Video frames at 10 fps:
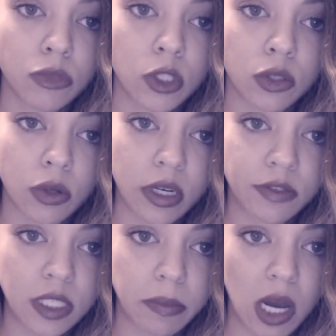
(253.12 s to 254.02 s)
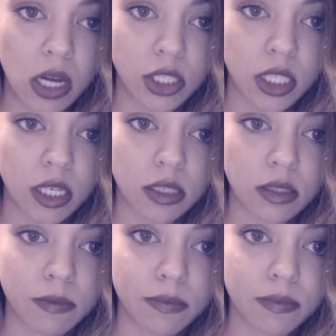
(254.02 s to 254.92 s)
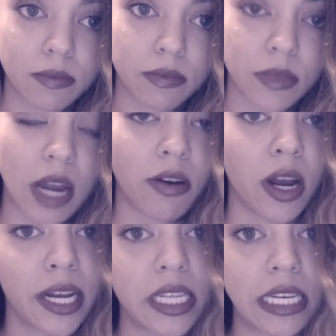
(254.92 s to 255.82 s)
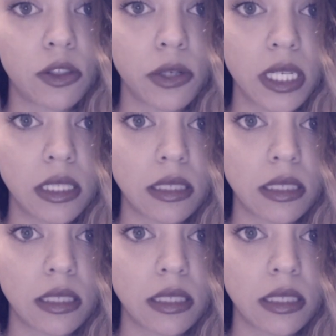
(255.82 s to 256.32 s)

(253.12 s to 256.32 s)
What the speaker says: Sort of subconscious. Ironically, Taurus